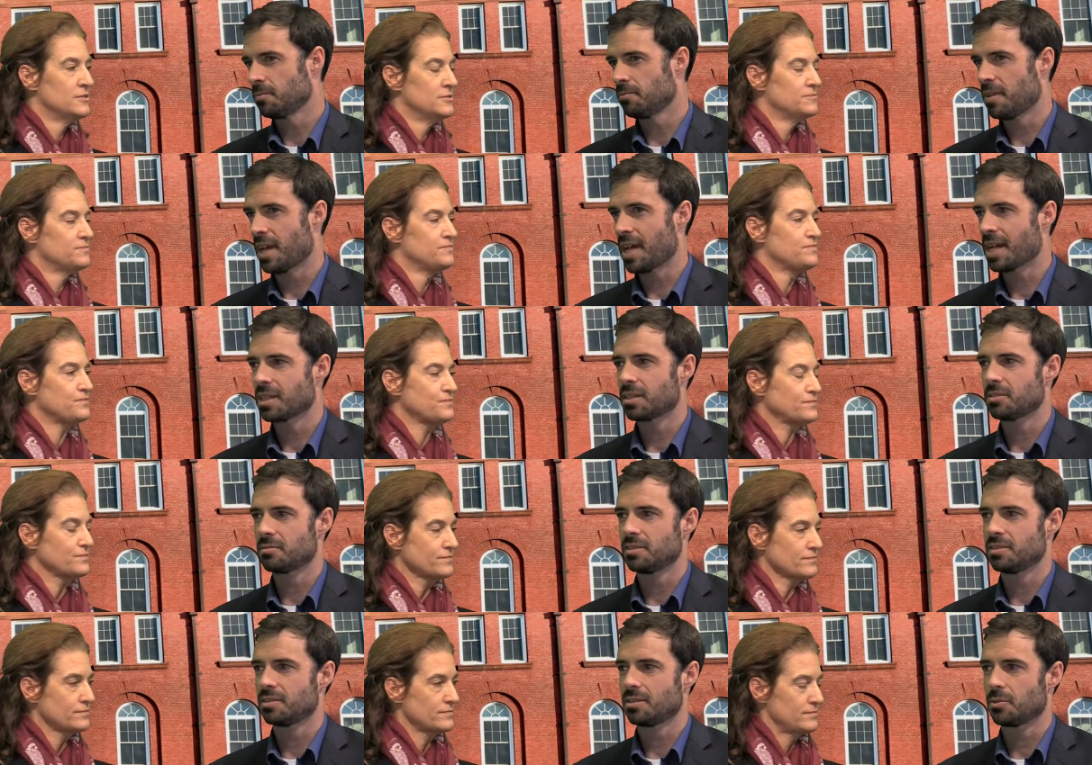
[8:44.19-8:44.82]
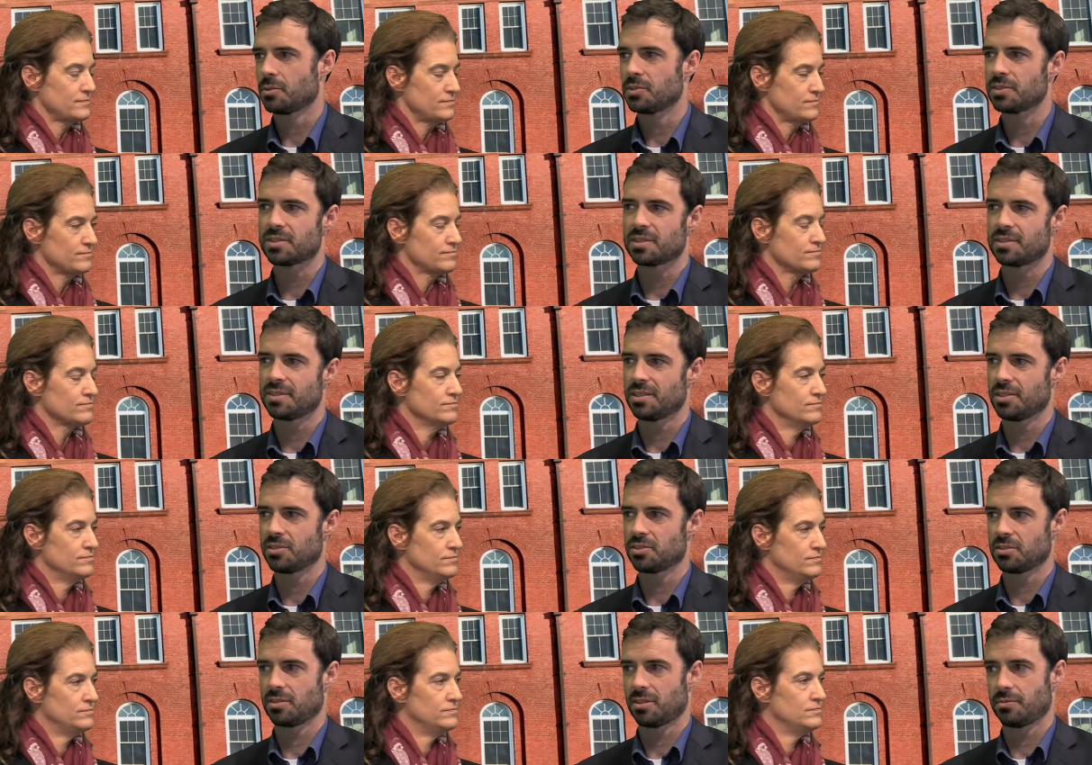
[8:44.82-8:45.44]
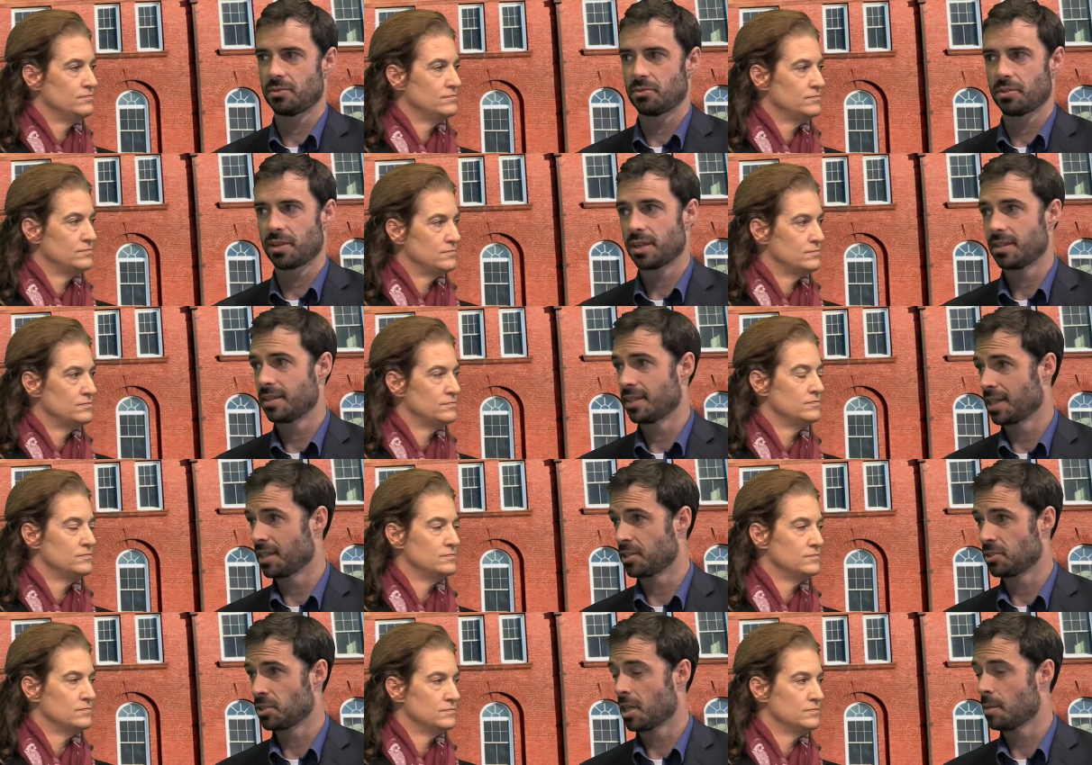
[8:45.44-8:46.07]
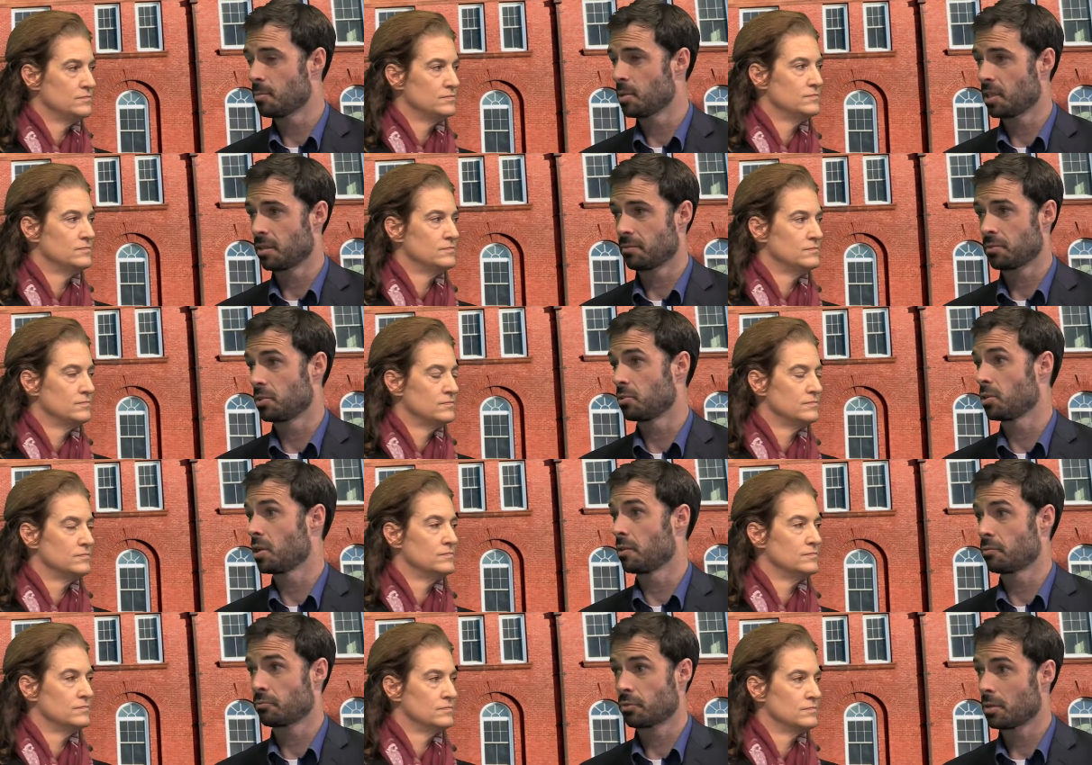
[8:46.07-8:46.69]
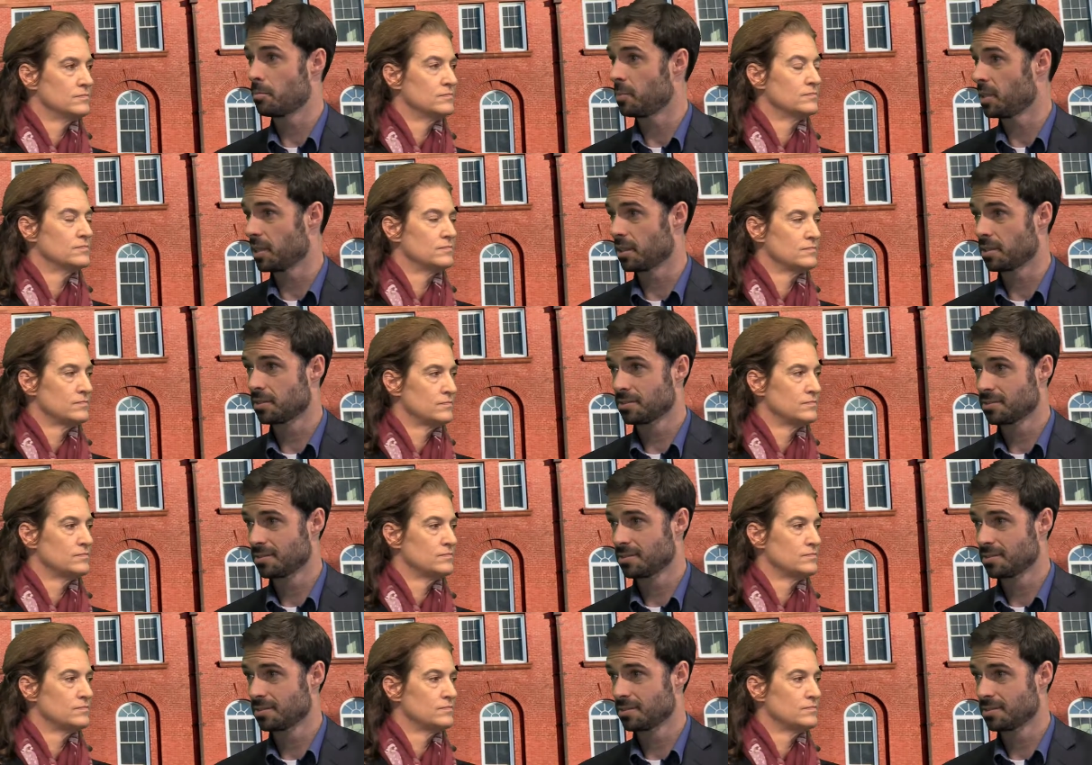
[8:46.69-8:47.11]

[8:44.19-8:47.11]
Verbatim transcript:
Speaker 1: factor in someone's decision if they're going to take a job here, if they're not from here.